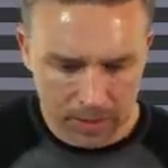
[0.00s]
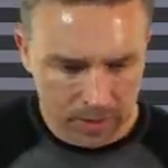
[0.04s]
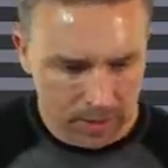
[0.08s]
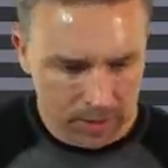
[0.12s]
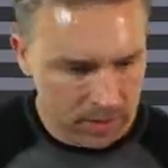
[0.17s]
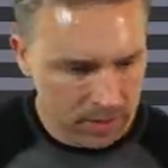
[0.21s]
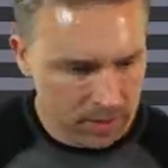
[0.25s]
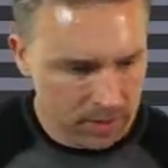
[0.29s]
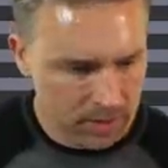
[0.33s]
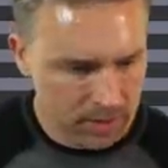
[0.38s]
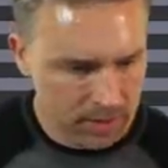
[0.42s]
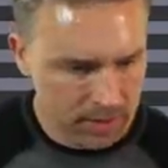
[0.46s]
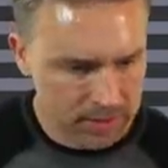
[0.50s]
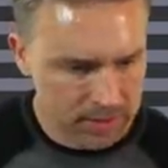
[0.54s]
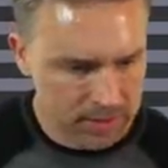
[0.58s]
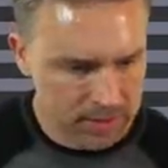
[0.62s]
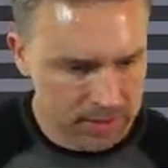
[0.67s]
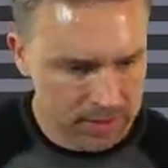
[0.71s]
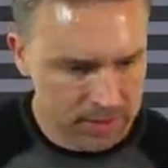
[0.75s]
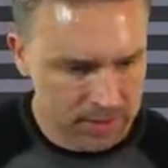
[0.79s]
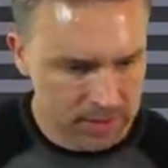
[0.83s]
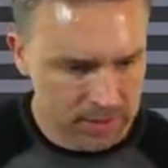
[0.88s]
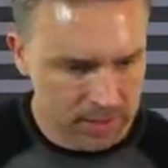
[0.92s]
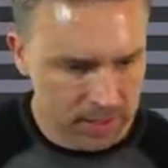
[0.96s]
The
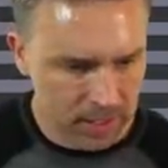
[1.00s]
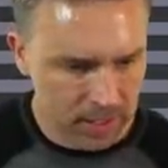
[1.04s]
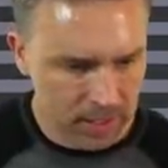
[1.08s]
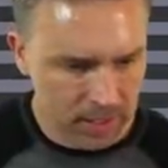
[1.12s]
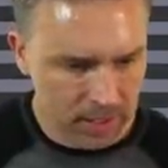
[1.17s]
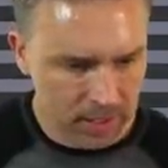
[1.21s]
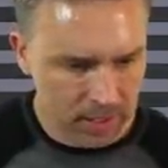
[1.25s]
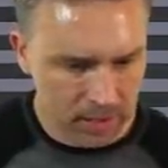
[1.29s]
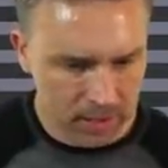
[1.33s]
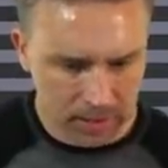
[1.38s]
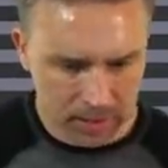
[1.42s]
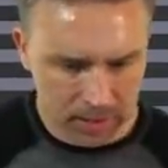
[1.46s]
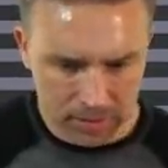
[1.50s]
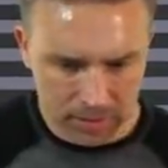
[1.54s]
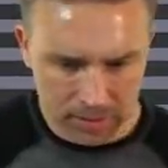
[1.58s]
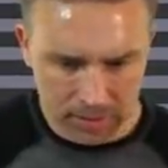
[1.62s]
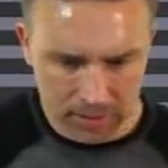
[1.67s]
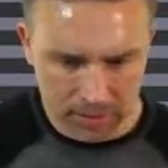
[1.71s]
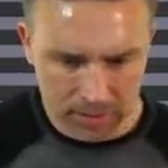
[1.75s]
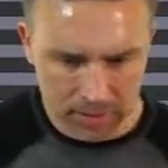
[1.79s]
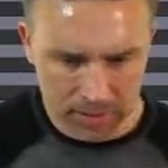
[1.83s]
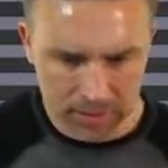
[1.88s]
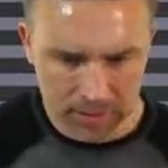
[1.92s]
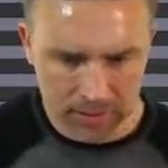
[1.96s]
skull,
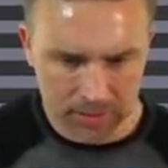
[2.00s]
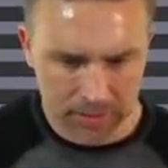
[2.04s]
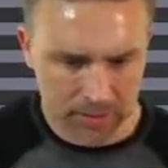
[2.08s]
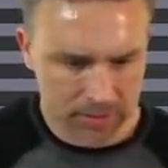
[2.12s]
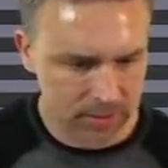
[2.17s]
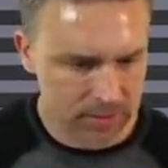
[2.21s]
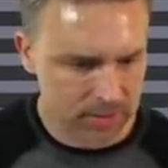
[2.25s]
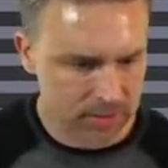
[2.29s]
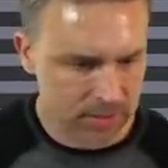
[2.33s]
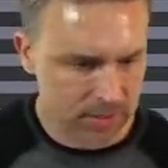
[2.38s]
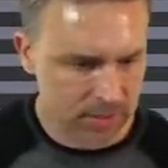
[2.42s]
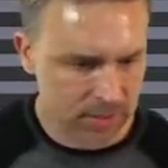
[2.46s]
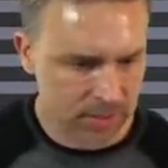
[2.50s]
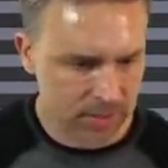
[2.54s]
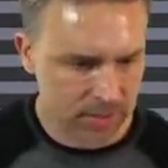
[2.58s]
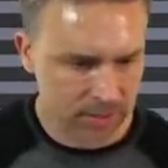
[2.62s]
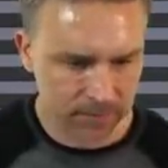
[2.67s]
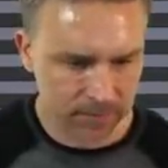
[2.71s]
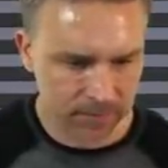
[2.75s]
let's see.